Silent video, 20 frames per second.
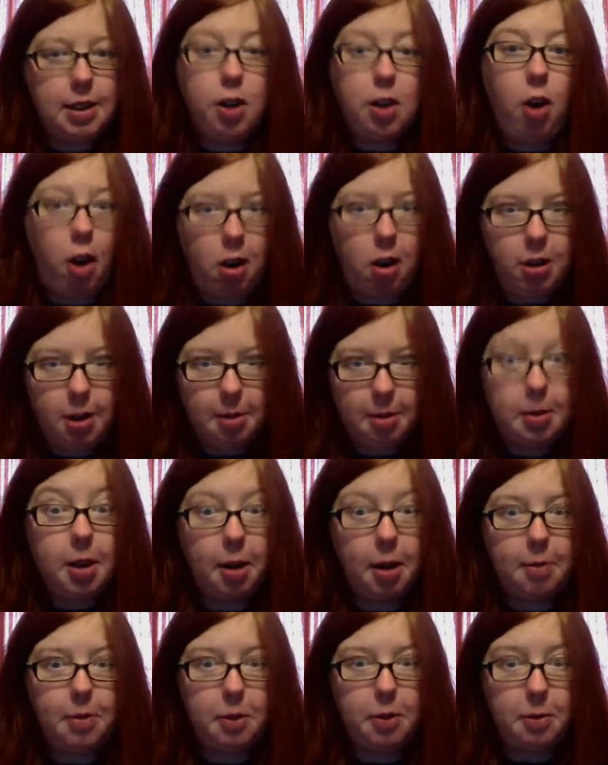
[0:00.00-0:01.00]
There are a limited
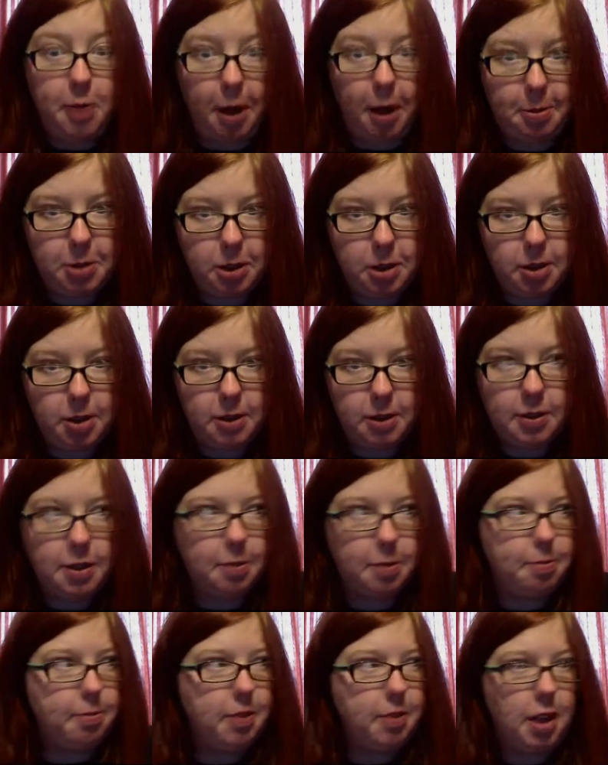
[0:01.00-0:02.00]
number of options,
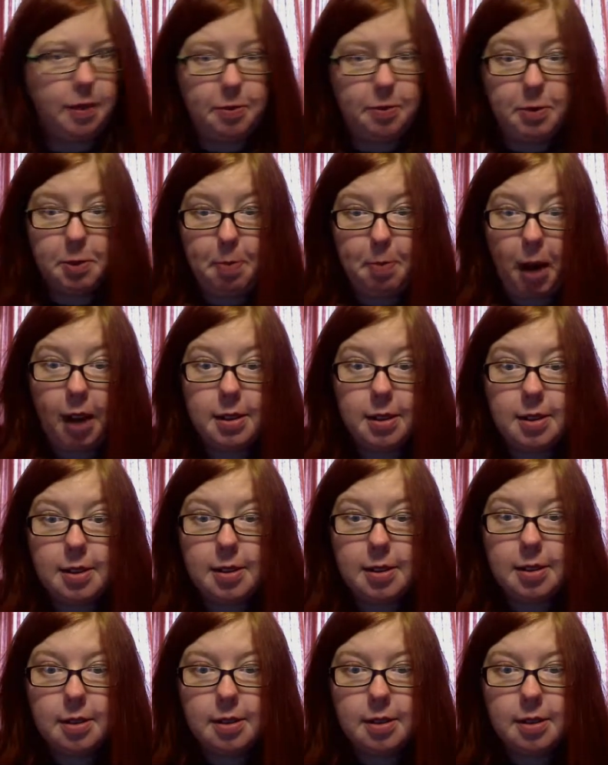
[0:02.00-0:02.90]
of spots.